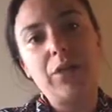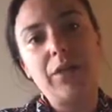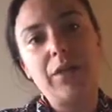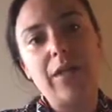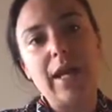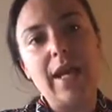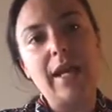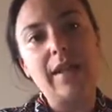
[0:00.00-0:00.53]

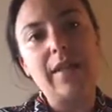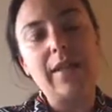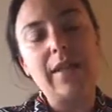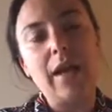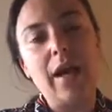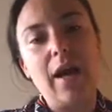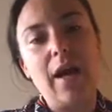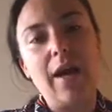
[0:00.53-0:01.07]
states
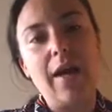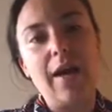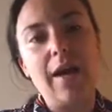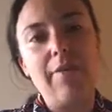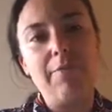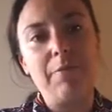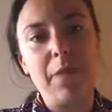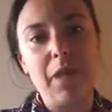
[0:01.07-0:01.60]

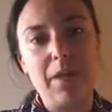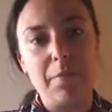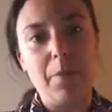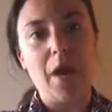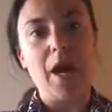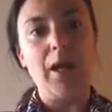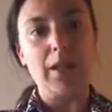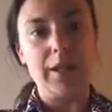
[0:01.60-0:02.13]
have been
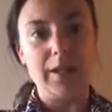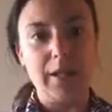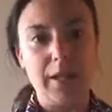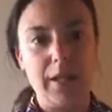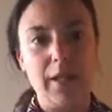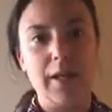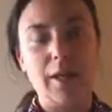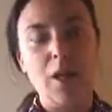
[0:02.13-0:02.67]

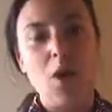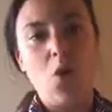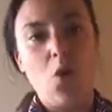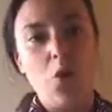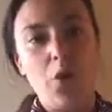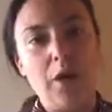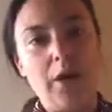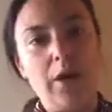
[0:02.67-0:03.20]
piloting
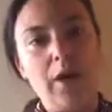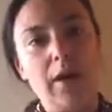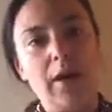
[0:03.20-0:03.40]
or